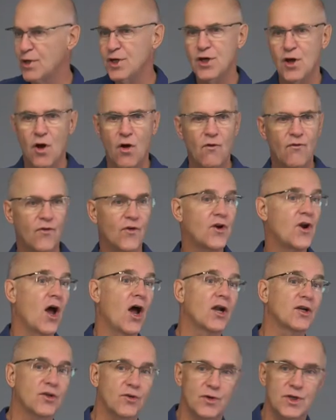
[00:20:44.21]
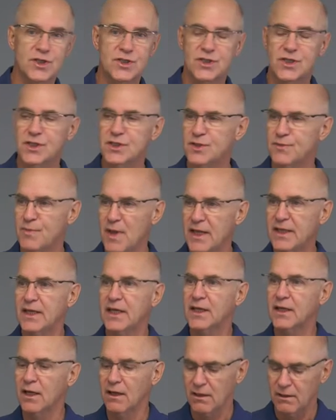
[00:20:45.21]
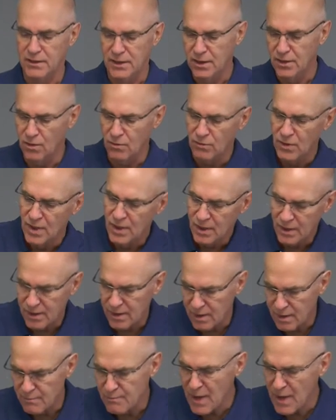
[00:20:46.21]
we know for non-Christians, making a, you know, uh,